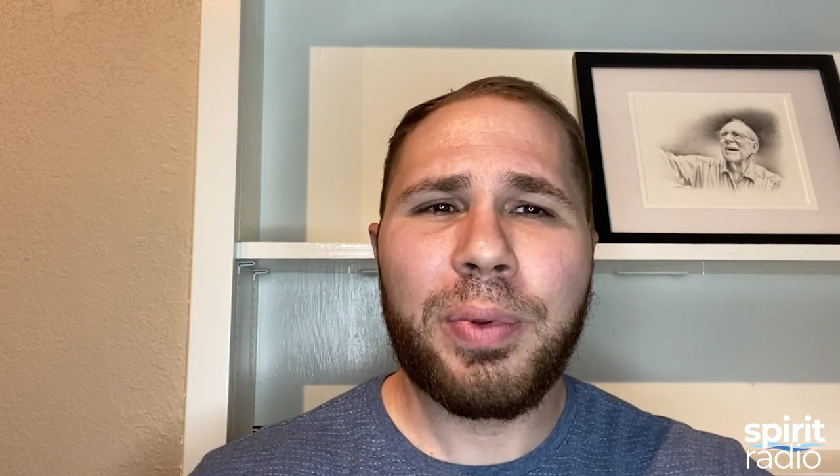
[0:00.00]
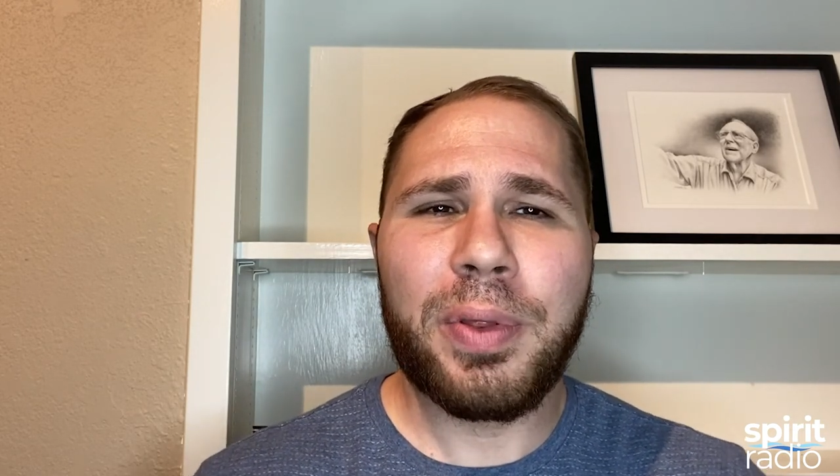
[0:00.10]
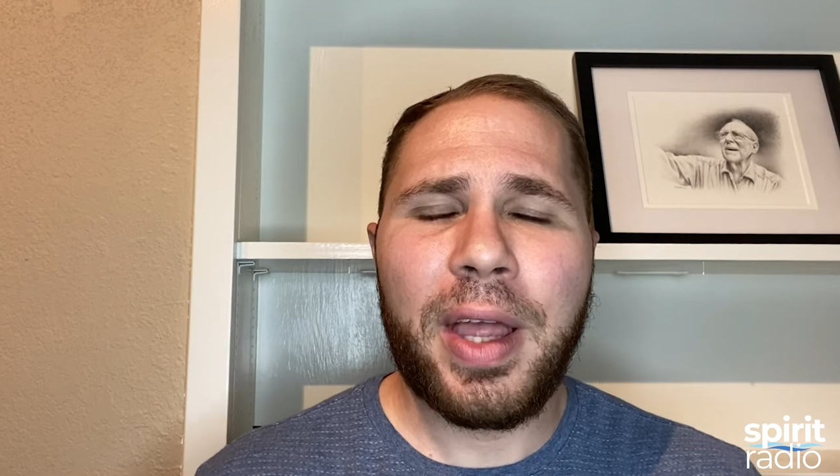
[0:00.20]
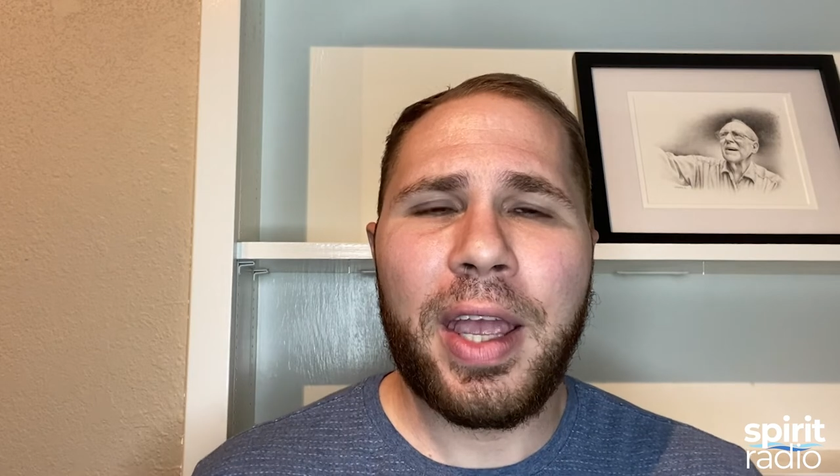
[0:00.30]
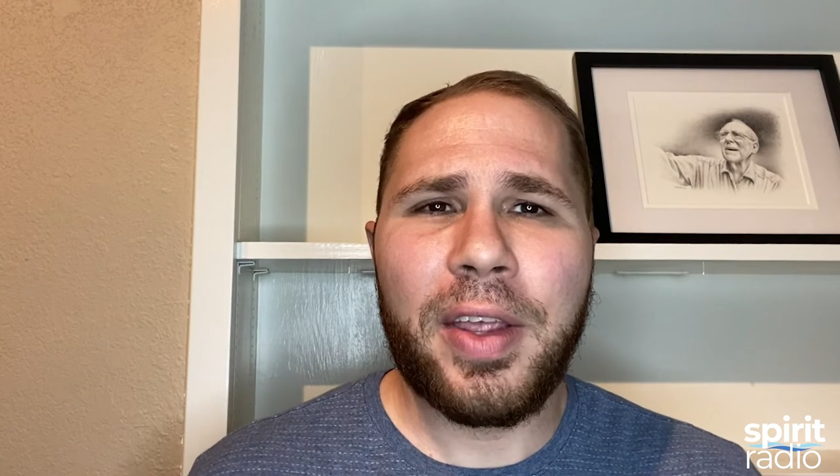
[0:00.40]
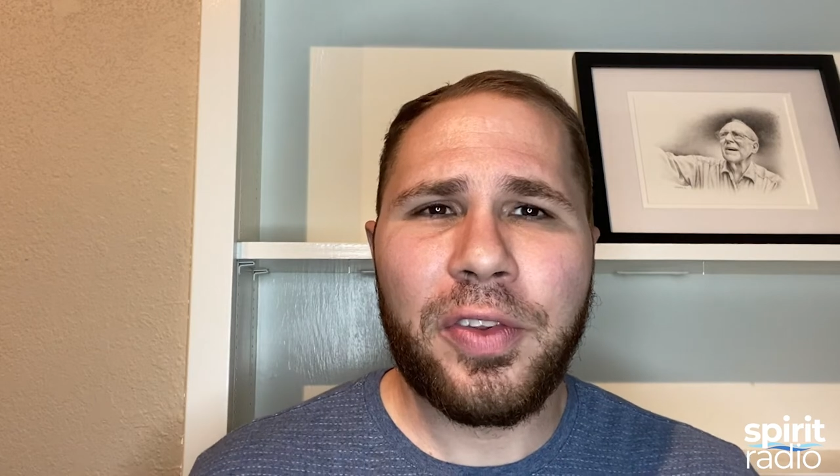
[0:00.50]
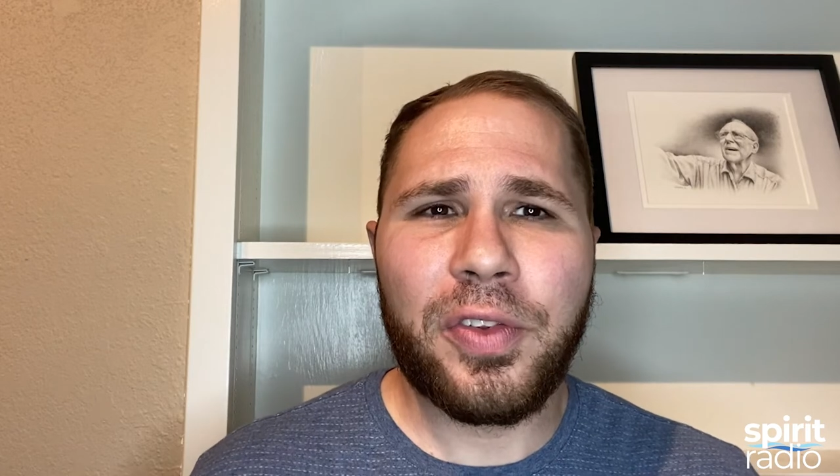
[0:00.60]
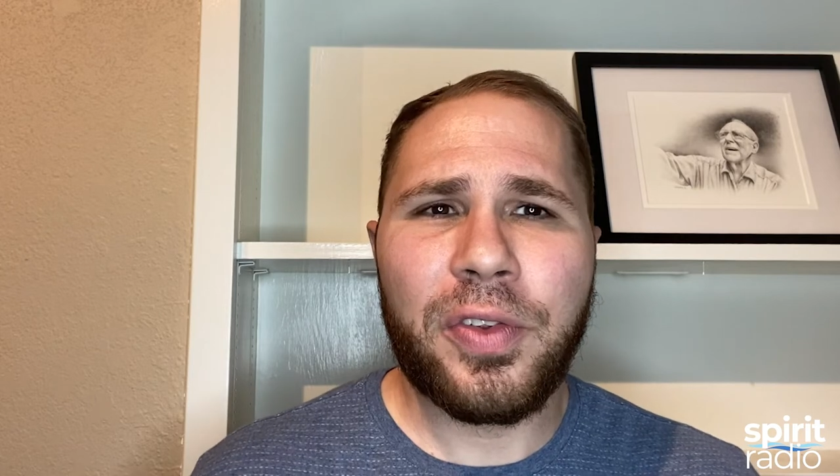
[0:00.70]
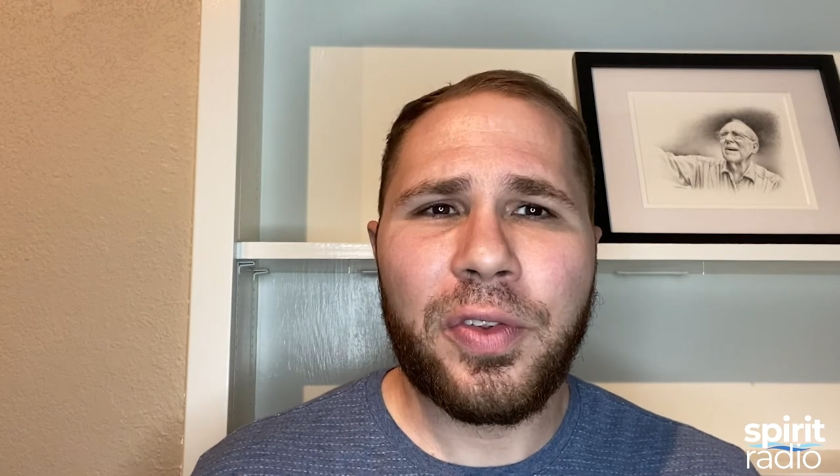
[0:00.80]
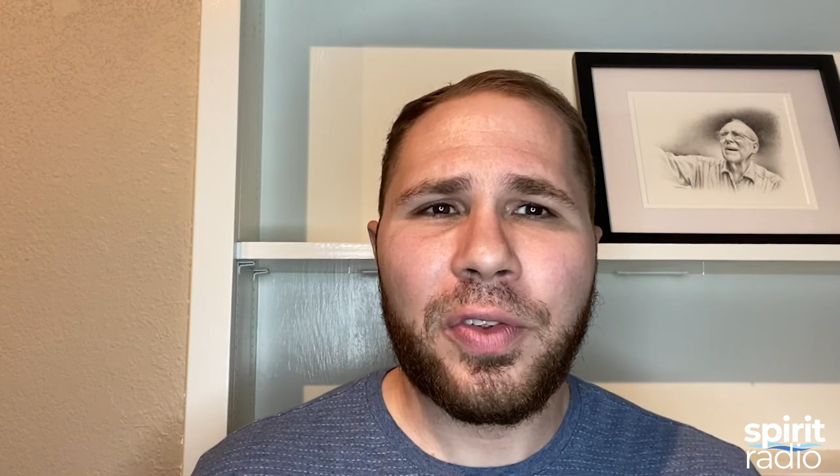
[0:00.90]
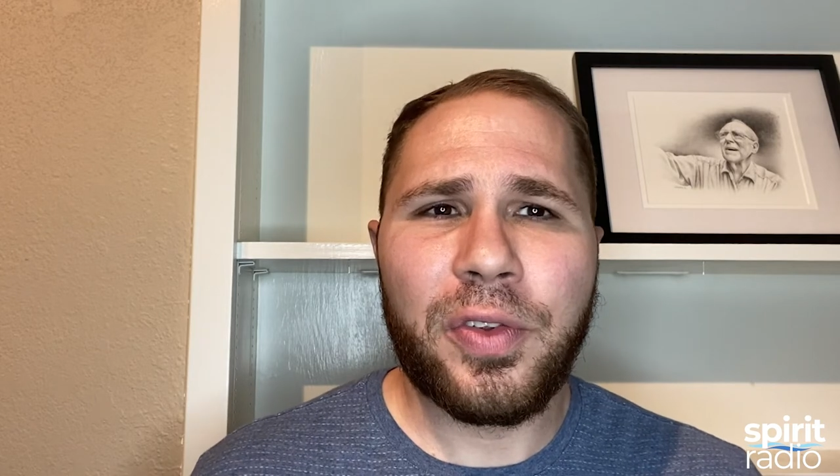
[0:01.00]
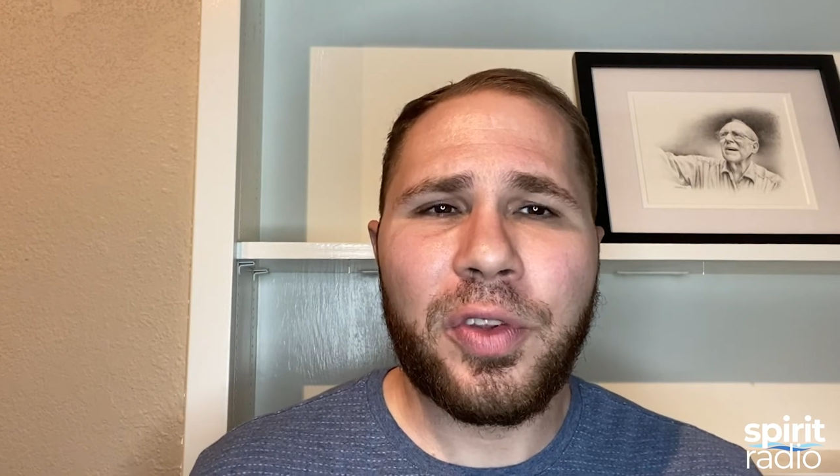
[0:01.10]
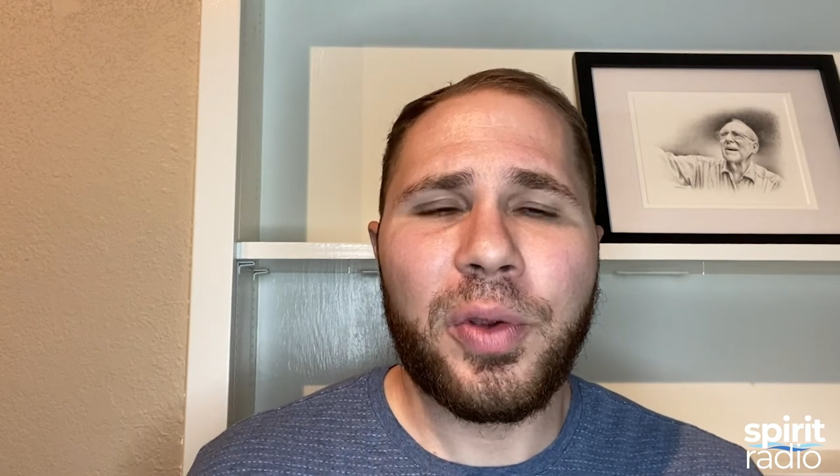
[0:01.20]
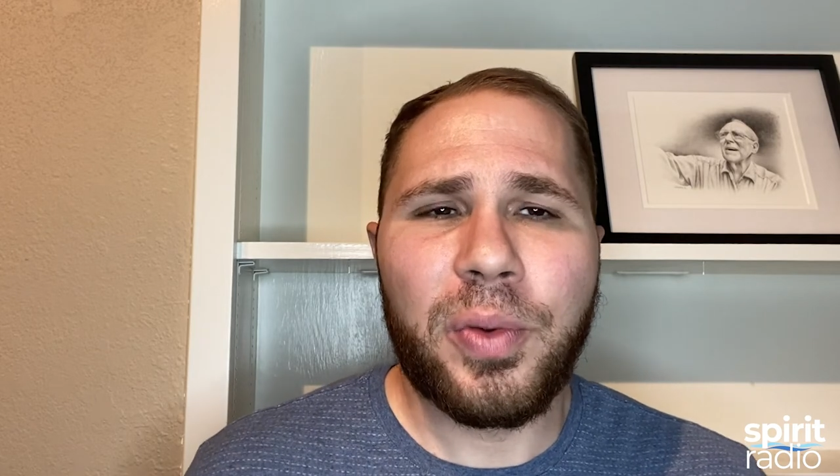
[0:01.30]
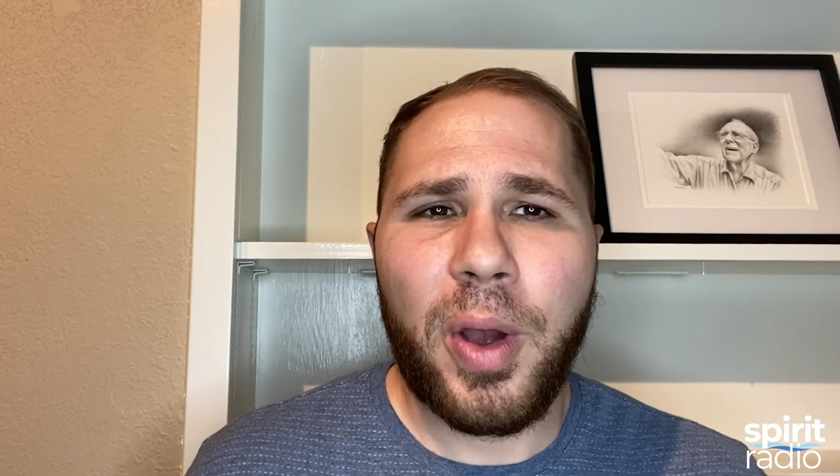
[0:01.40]
plants
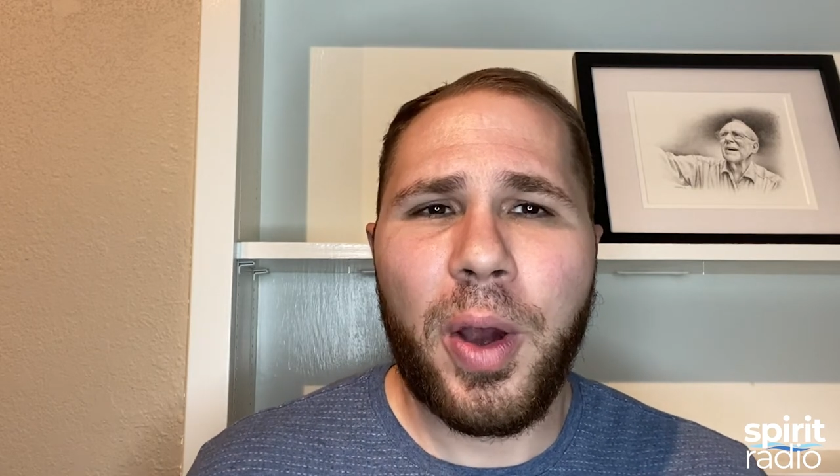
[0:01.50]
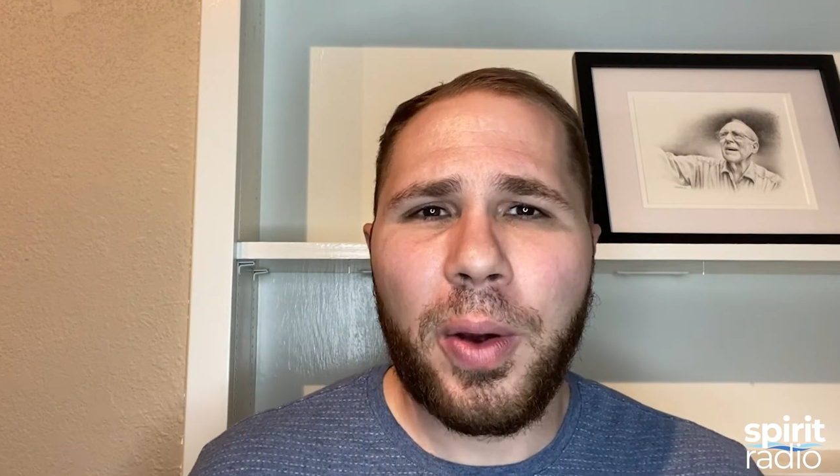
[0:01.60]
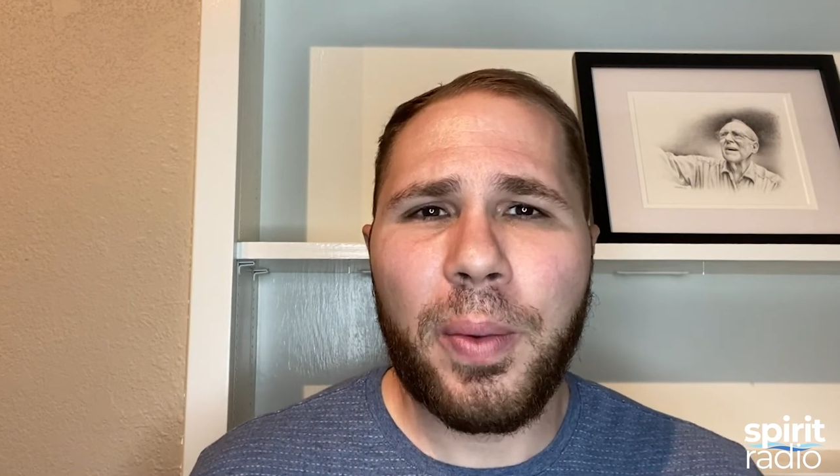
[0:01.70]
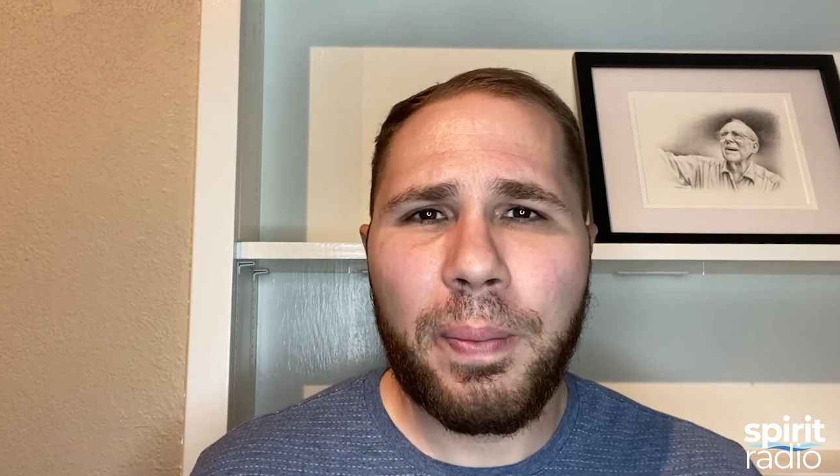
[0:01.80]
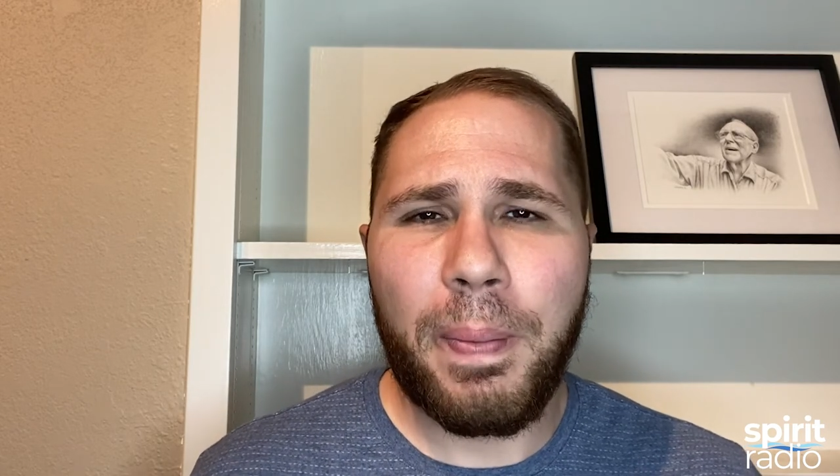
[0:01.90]
to grow.